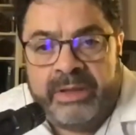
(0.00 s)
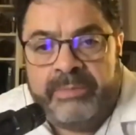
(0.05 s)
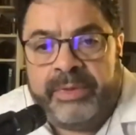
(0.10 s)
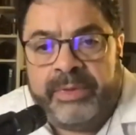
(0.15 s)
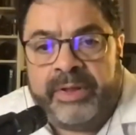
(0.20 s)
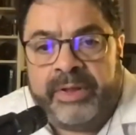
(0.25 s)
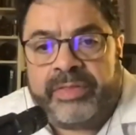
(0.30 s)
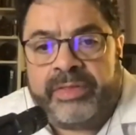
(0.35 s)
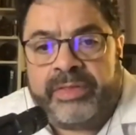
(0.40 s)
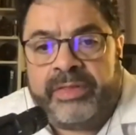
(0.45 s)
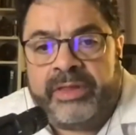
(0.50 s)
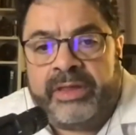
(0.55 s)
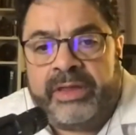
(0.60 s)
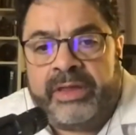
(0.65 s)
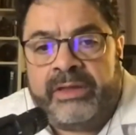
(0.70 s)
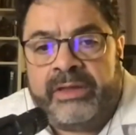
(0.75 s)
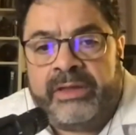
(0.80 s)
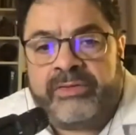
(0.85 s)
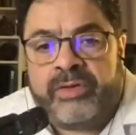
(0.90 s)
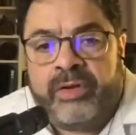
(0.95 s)
but
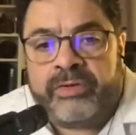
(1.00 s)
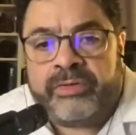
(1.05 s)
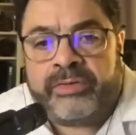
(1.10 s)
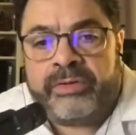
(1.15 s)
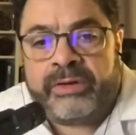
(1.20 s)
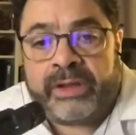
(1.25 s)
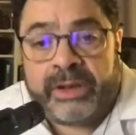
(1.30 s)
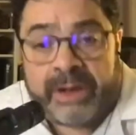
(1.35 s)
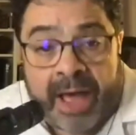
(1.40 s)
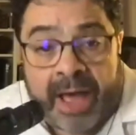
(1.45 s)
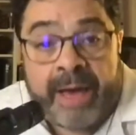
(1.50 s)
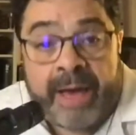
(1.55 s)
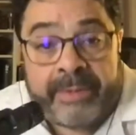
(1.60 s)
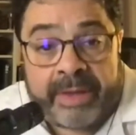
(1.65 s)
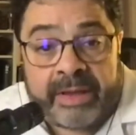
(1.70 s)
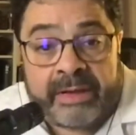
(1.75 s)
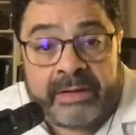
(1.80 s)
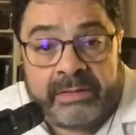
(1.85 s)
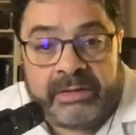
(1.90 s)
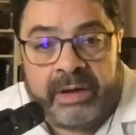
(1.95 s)
the
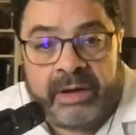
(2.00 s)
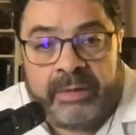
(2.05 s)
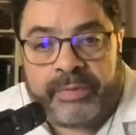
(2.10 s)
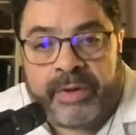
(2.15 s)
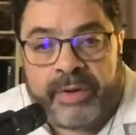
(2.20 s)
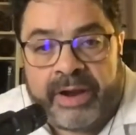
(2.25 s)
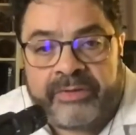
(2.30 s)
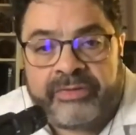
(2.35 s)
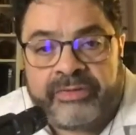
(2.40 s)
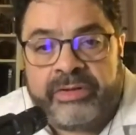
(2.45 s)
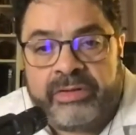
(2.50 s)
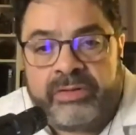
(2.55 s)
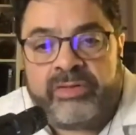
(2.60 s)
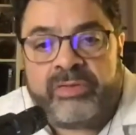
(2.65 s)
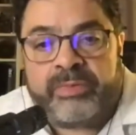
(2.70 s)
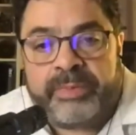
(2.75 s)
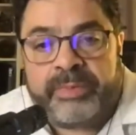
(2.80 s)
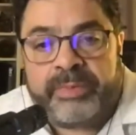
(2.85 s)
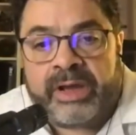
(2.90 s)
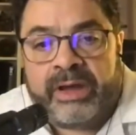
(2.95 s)
socioeconomic oppression you
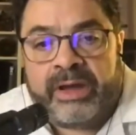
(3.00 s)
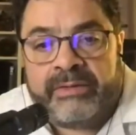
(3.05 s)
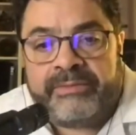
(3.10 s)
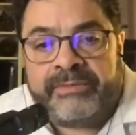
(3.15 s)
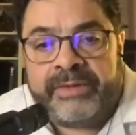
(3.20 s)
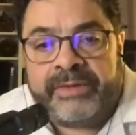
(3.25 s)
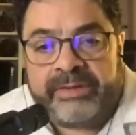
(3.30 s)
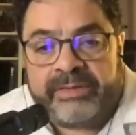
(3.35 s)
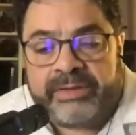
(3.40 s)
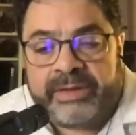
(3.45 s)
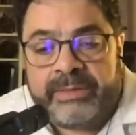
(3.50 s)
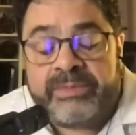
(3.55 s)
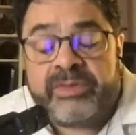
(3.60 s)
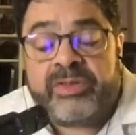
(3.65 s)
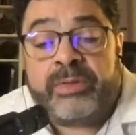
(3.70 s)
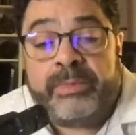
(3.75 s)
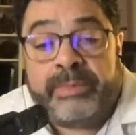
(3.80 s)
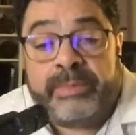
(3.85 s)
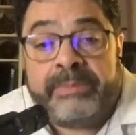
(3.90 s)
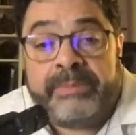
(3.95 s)
speak of, it seems
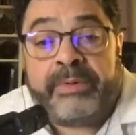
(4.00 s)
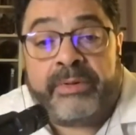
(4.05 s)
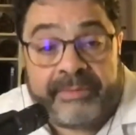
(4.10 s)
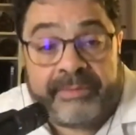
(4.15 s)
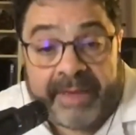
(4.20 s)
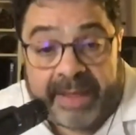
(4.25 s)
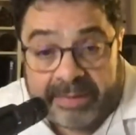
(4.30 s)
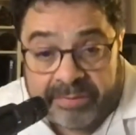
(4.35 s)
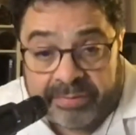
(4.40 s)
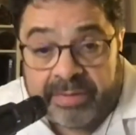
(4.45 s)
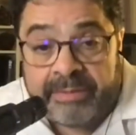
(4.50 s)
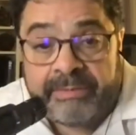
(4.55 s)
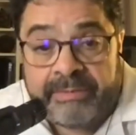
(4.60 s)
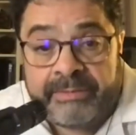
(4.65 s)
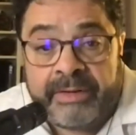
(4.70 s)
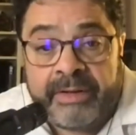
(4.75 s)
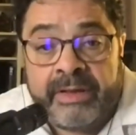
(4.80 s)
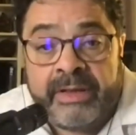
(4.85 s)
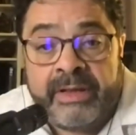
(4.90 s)
to be pervasive,